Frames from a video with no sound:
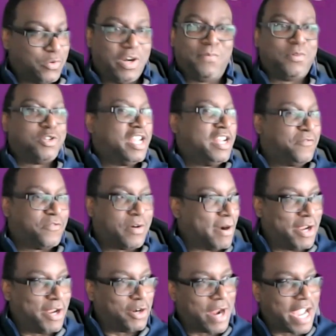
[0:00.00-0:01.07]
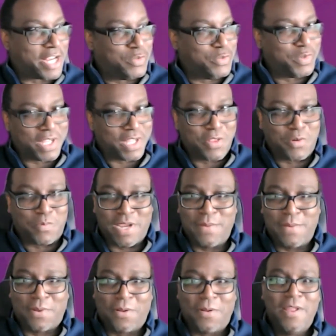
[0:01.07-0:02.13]
20% from our interaction with other
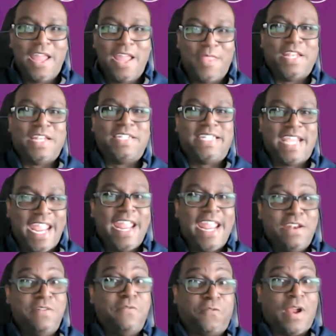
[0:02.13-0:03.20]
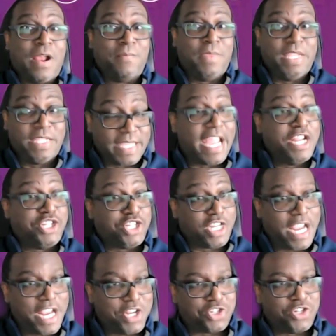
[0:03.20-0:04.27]
people, and then 10% from these
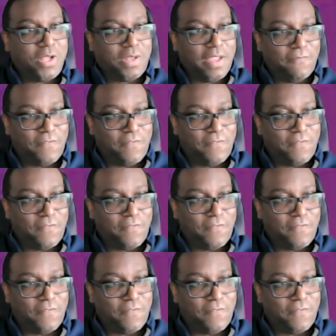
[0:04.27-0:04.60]
educational